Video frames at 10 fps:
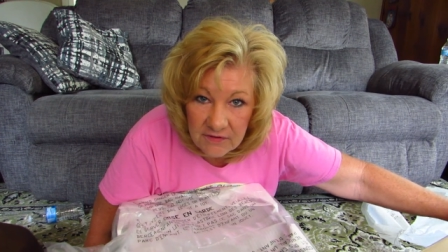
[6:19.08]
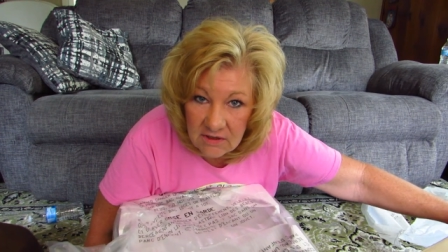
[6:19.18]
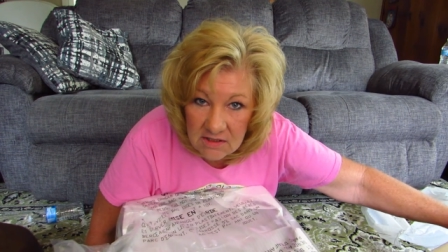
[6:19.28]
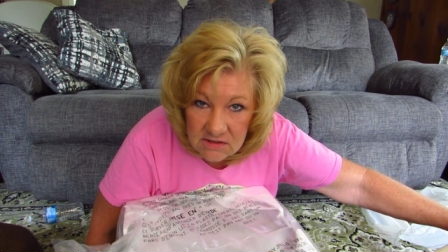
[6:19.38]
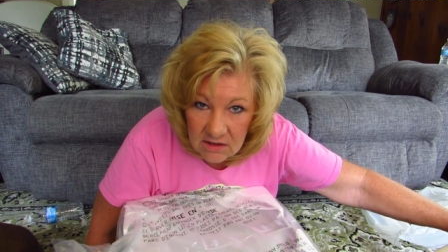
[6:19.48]
it
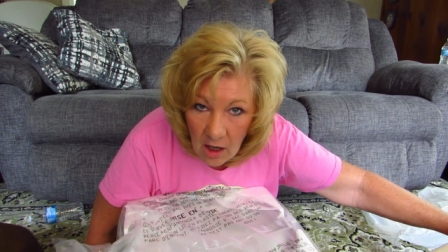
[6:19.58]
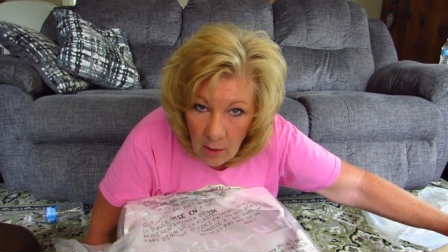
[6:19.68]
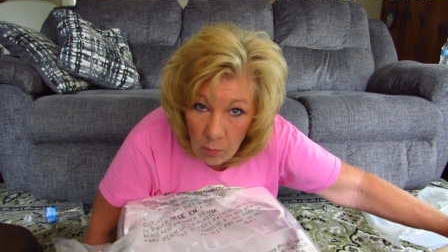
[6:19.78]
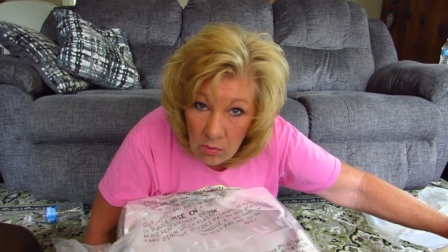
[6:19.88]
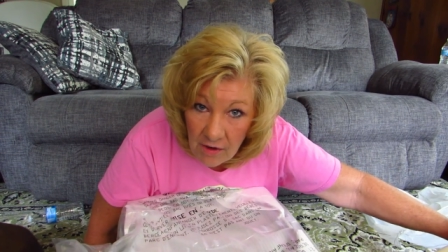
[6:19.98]
doesn't
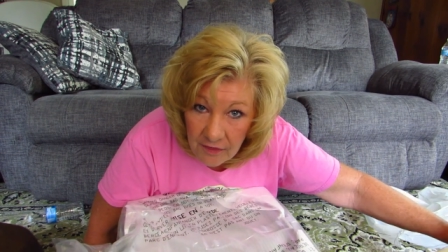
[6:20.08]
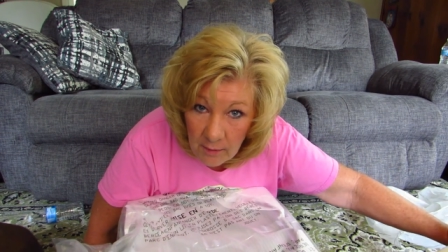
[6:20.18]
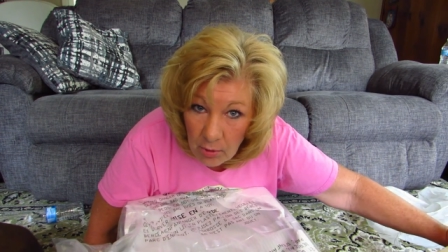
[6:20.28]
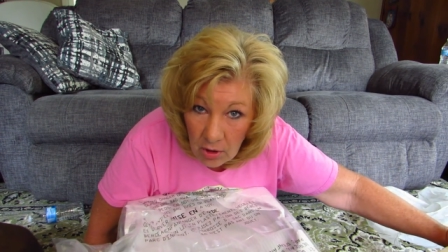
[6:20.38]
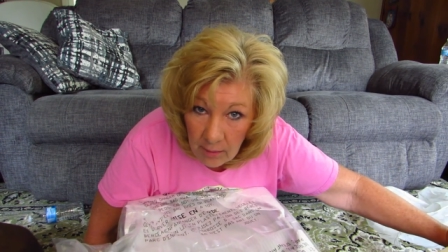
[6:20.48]
come with the
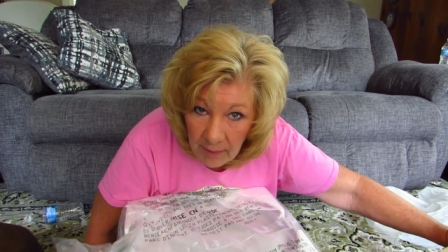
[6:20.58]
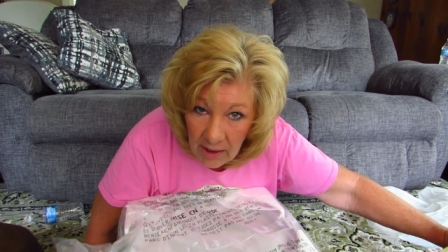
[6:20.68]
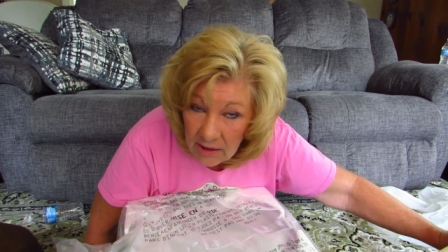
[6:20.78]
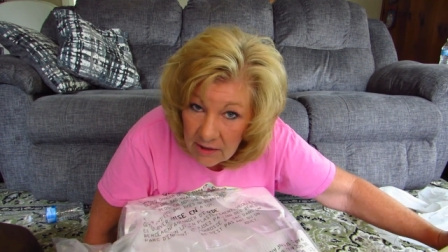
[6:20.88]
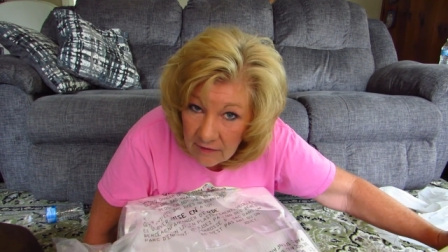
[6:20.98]
book, Peggy?